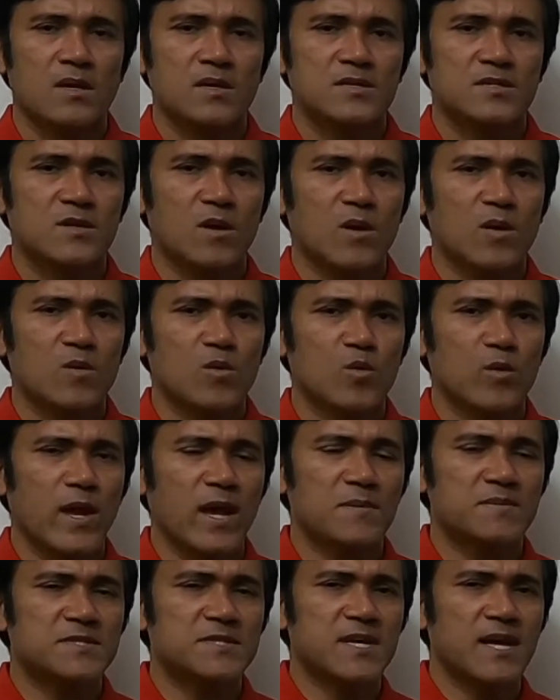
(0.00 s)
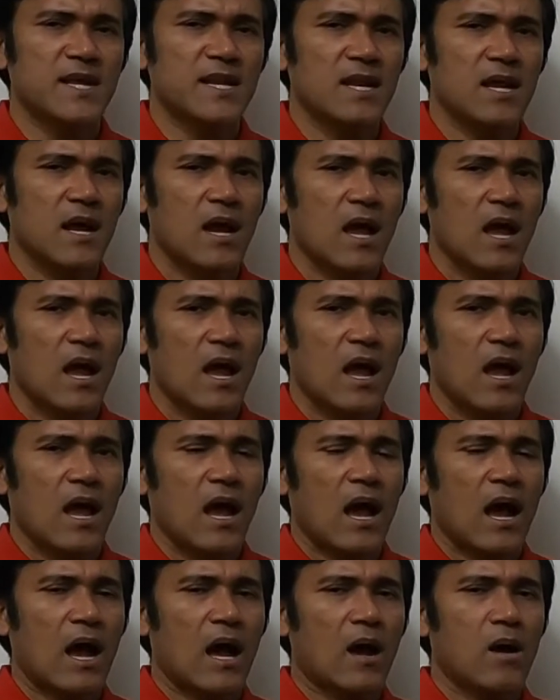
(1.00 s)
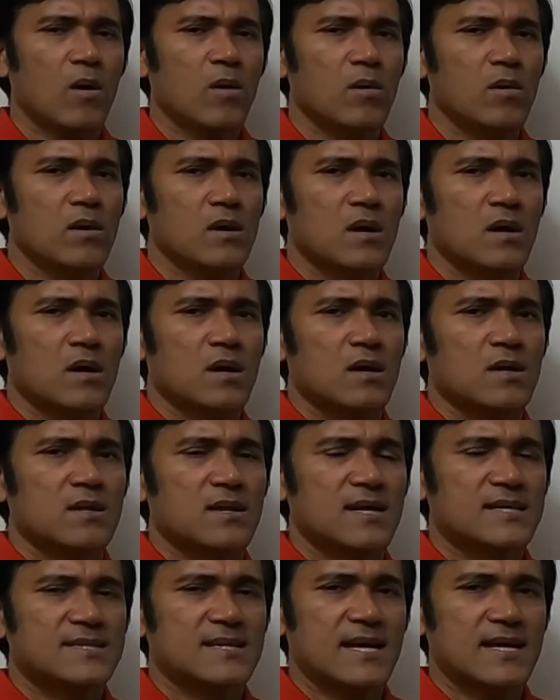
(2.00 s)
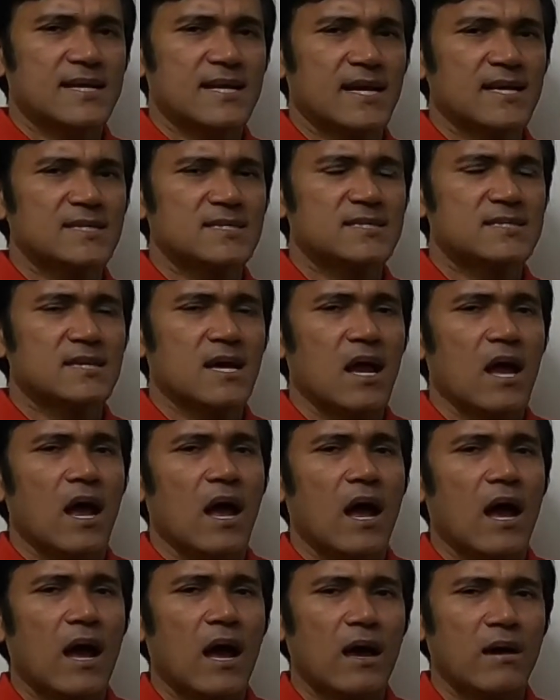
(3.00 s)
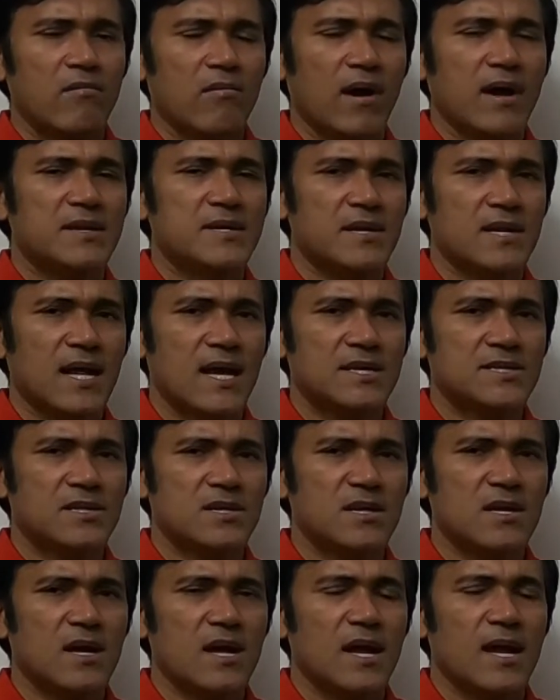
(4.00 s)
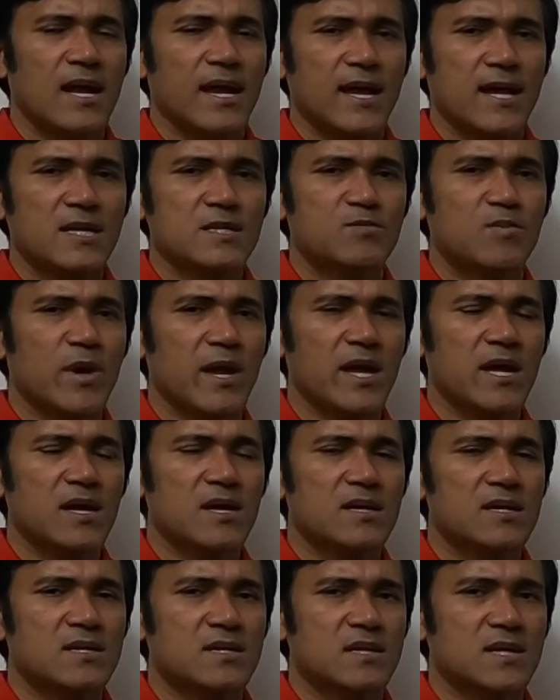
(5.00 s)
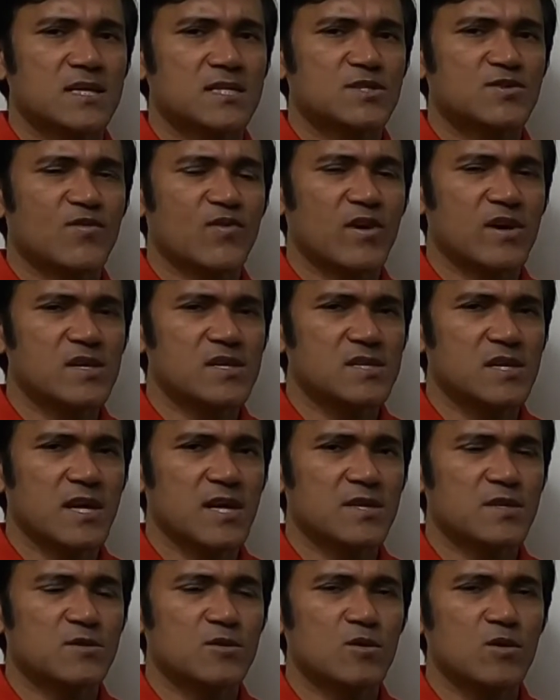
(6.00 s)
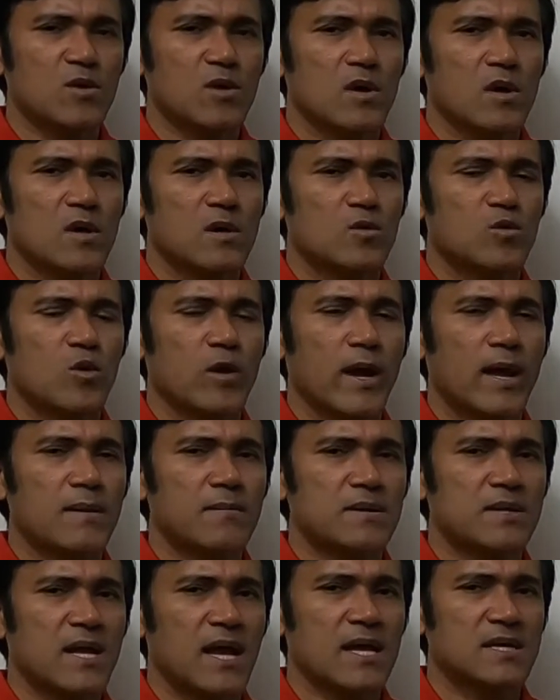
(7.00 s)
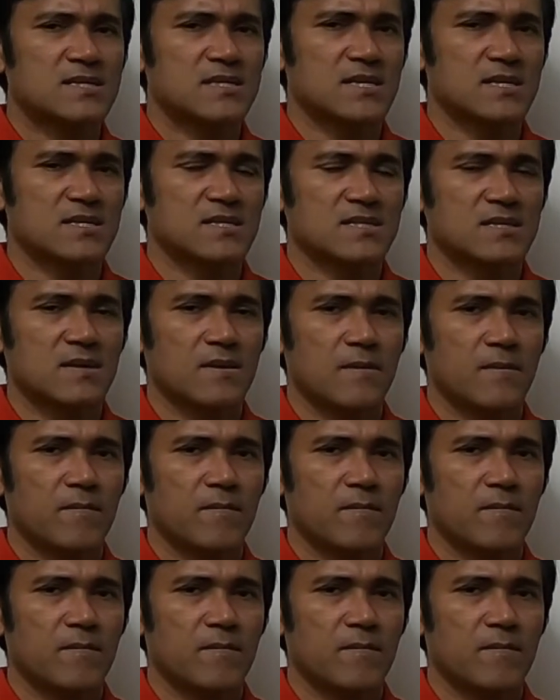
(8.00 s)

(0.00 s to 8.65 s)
So we have seen how the sentence I write a letter is being transferred into 12 tenses.